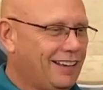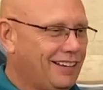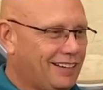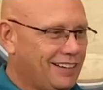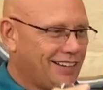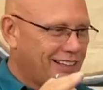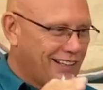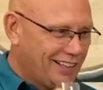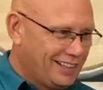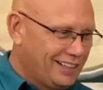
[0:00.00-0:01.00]
baking
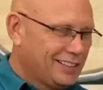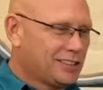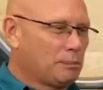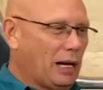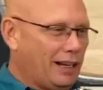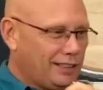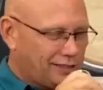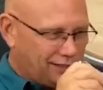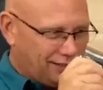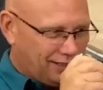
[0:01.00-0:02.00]

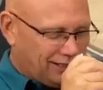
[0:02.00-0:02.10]
spice. I was gonna